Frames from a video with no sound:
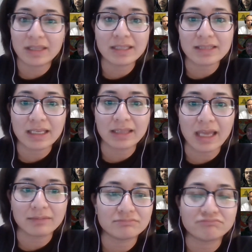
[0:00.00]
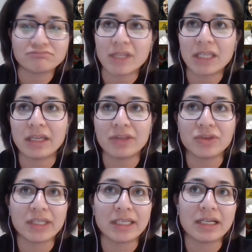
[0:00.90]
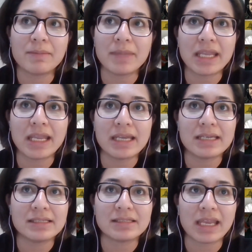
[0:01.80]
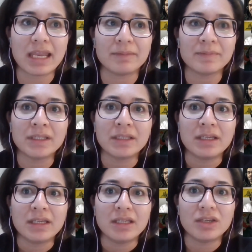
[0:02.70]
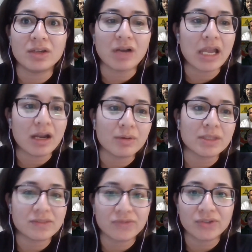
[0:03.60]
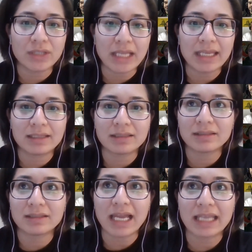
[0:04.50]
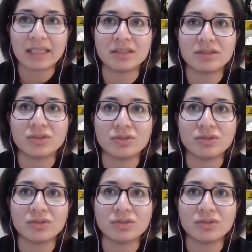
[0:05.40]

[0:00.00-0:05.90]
things like that. Another can come in and say, I always feel like I can